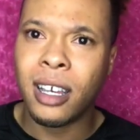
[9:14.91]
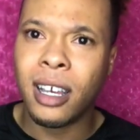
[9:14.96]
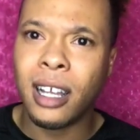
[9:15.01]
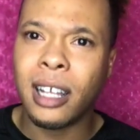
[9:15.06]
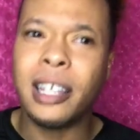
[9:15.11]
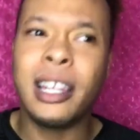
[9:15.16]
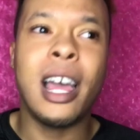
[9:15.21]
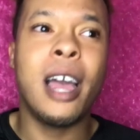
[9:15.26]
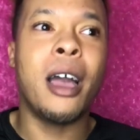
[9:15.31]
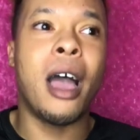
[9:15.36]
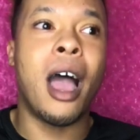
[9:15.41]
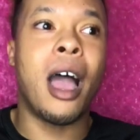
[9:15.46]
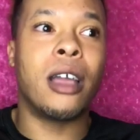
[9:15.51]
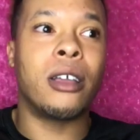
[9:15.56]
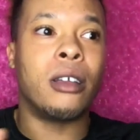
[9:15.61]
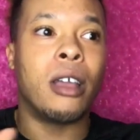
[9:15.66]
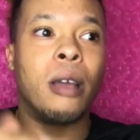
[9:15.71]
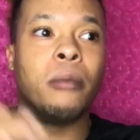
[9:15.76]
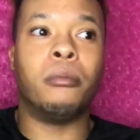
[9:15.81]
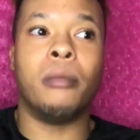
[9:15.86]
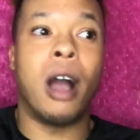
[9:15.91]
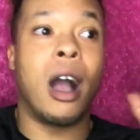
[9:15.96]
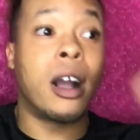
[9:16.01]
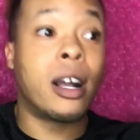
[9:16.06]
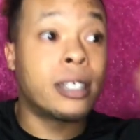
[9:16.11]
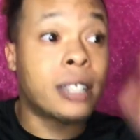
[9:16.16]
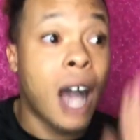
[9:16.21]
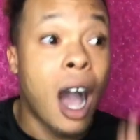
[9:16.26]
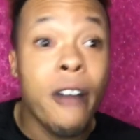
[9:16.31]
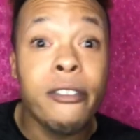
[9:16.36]
Let,
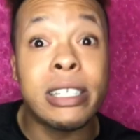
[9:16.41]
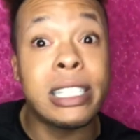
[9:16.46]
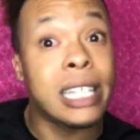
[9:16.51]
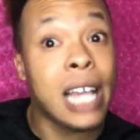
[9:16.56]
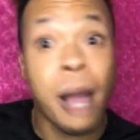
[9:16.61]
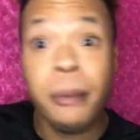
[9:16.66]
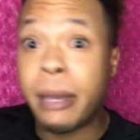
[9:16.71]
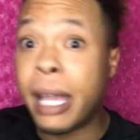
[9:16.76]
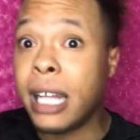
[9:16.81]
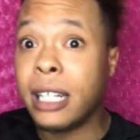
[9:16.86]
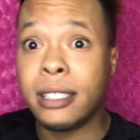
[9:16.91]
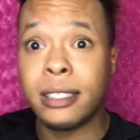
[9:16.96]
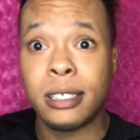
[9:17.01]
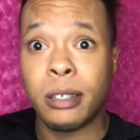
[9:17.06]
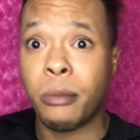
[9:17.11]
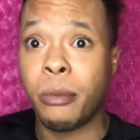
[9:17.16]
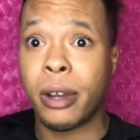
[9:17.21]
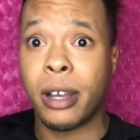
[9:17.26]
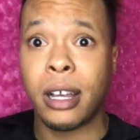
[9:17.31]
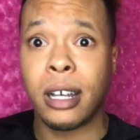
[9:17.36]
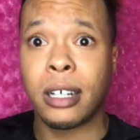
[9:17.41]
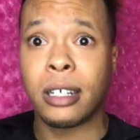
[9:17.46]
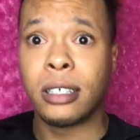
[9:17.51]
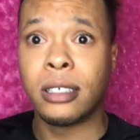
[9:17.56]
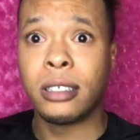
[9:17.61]
because obviously I'm getting somewhere.